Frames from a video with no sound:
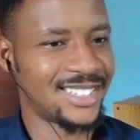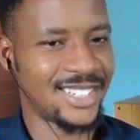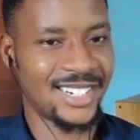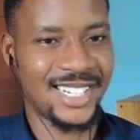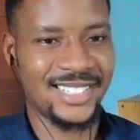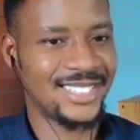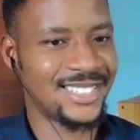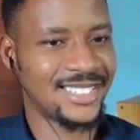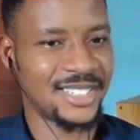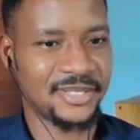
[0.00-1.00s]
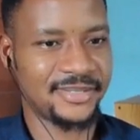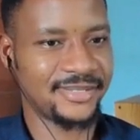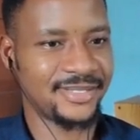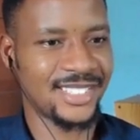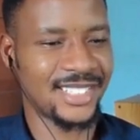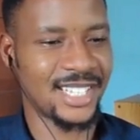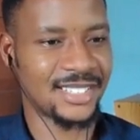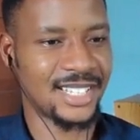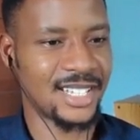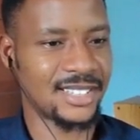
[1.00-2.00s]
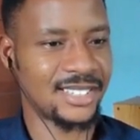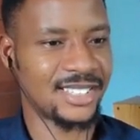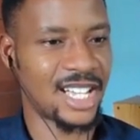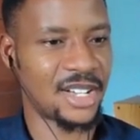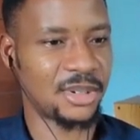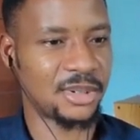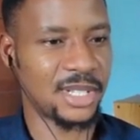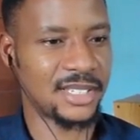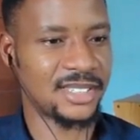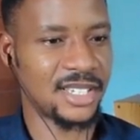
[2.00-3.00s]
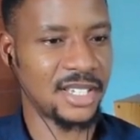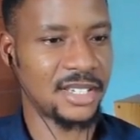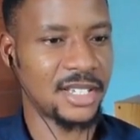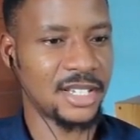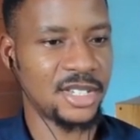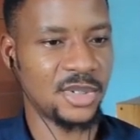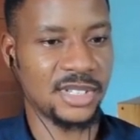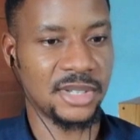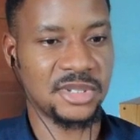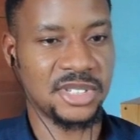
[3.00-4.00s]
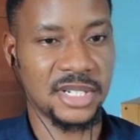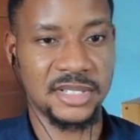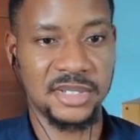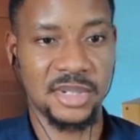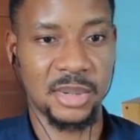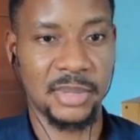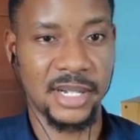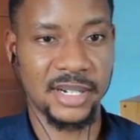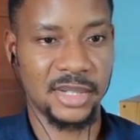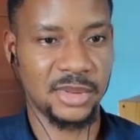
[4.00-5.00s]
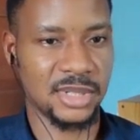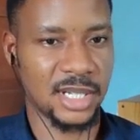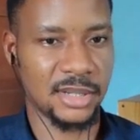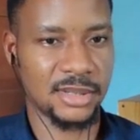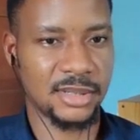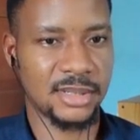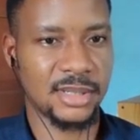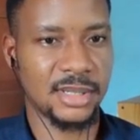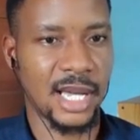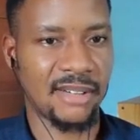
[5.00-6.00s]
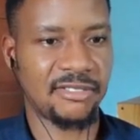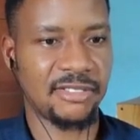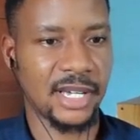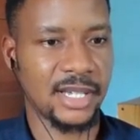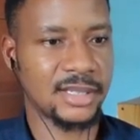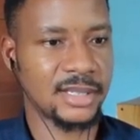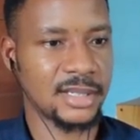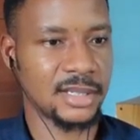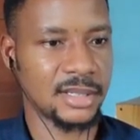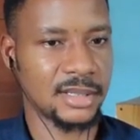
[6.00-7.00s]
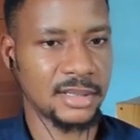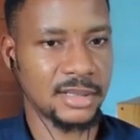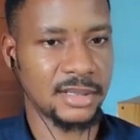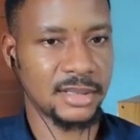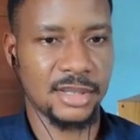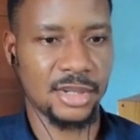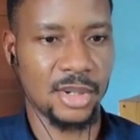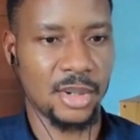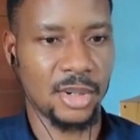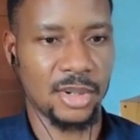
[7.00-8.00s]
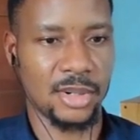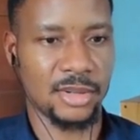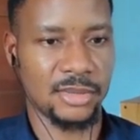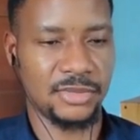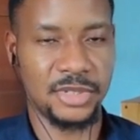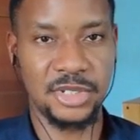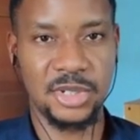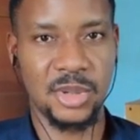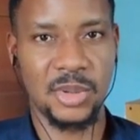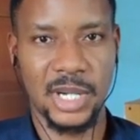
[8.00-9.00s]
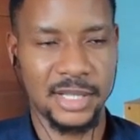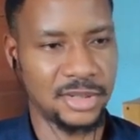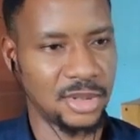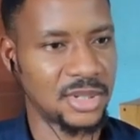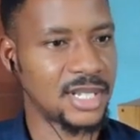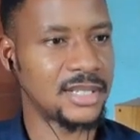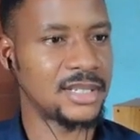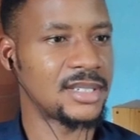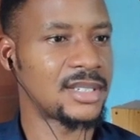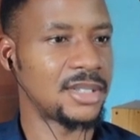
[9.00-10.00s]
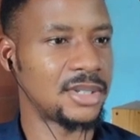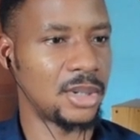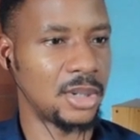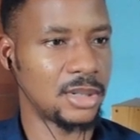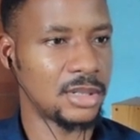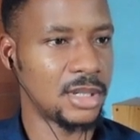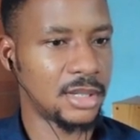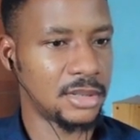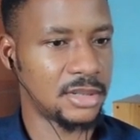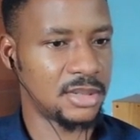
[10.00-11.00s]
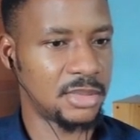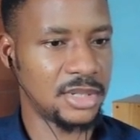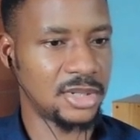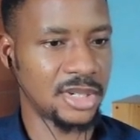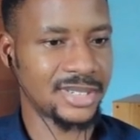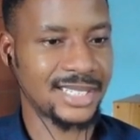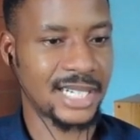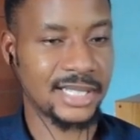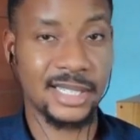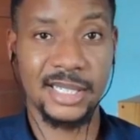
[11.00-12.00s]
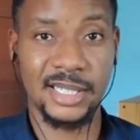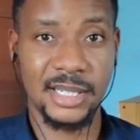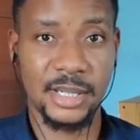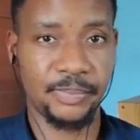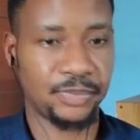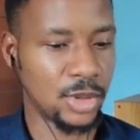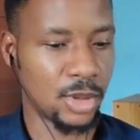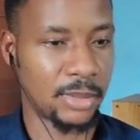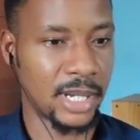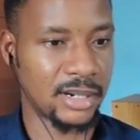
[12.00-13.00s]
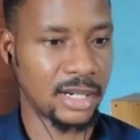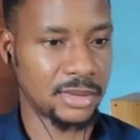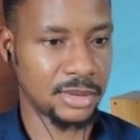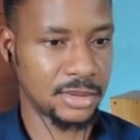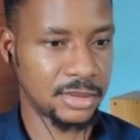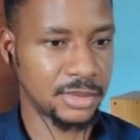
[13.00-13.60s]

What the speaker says: All right, so that's that. Now, let's say you wanted to change this your background without affecting your video and your settings and all. You simply just right click your background.